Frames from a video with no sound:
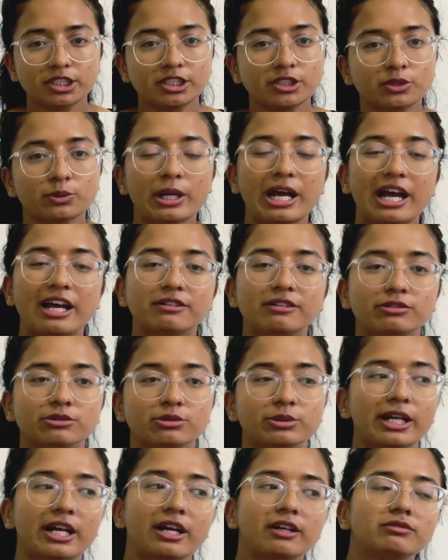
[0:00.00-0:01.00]
you have to
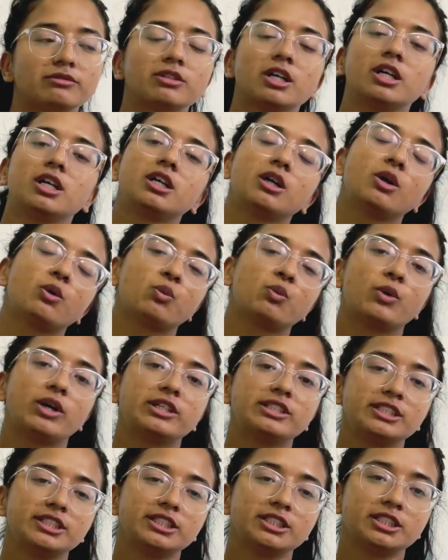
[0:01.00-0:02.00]
have
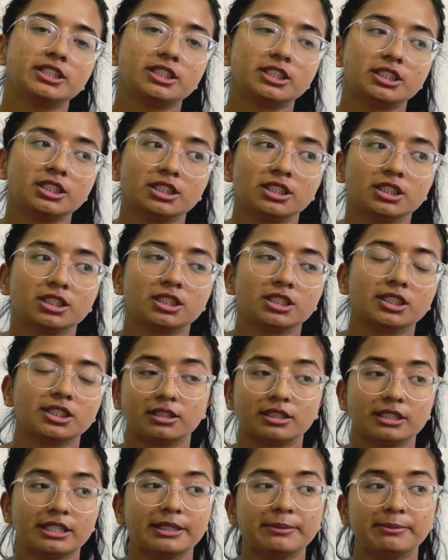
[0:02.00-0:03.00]
1 year
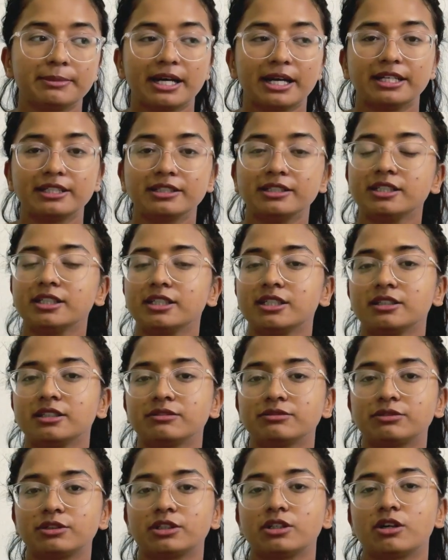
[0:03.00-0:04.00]
in mind
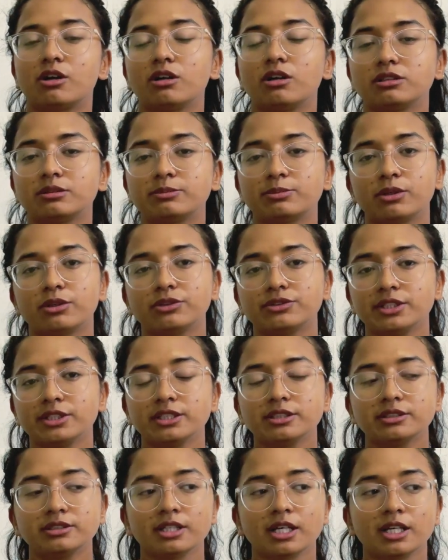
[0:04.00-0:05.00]
for all the
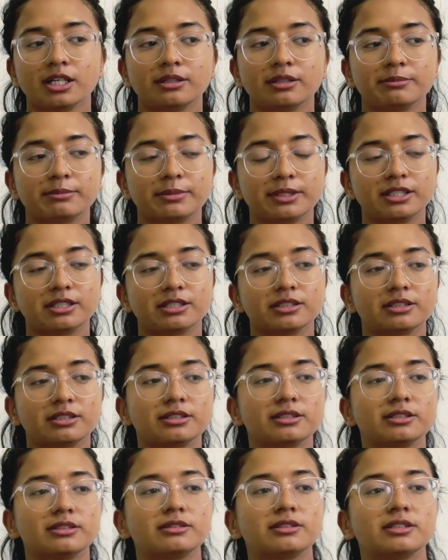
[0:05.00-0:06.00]
process,
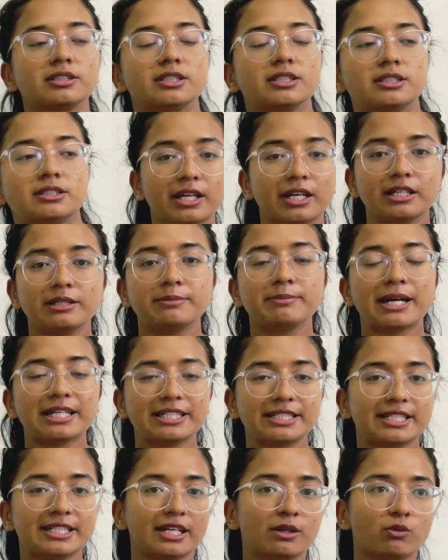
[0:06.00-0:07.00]
because it
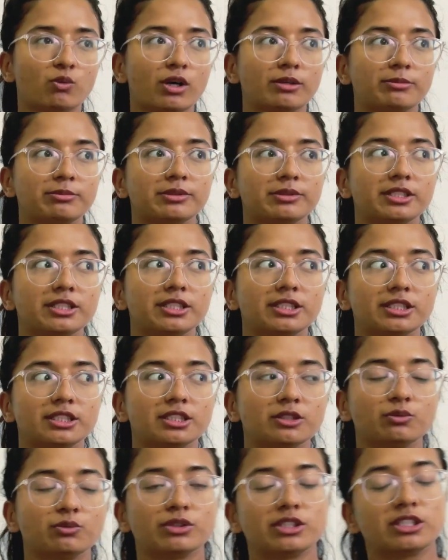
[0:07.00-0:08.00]
might take 1 year
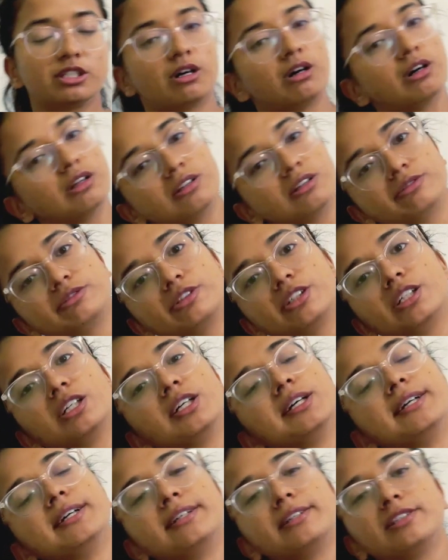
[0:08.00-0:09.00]
with all of the
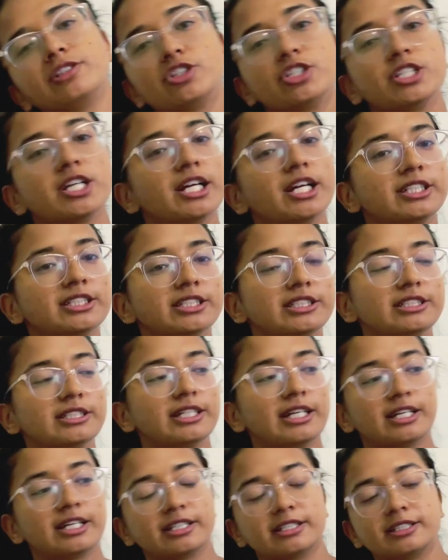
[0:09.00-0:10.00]
GRE
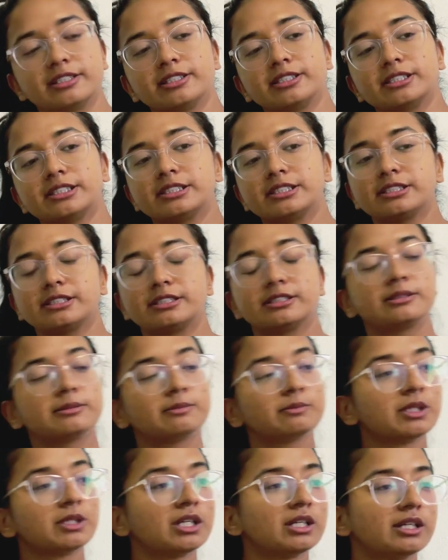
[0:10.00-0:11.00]
and
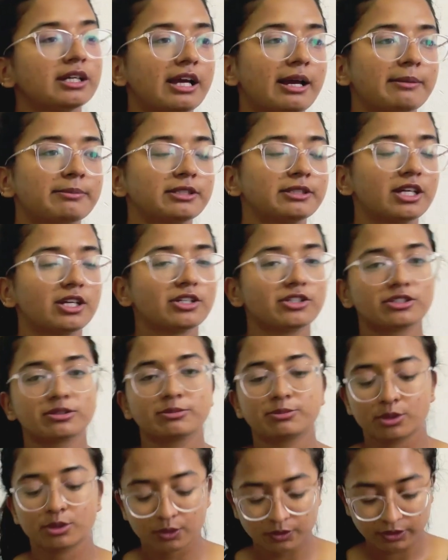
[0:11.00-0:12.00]
application
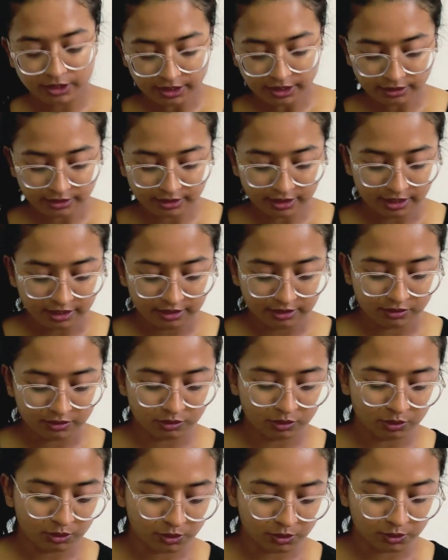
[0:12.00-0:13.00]
process. So
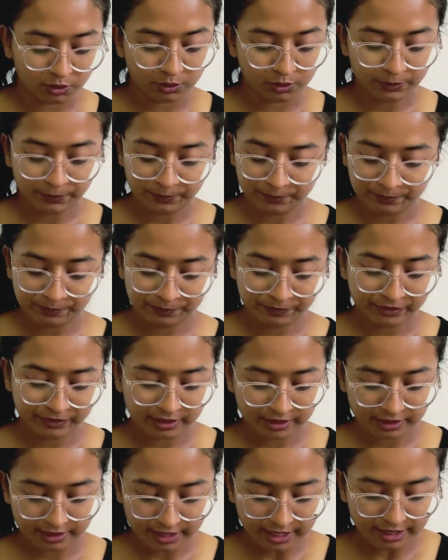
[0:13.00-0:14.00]

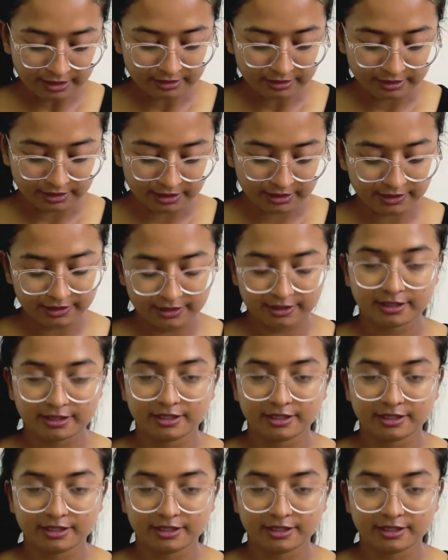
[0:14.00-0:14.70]
yeah, it's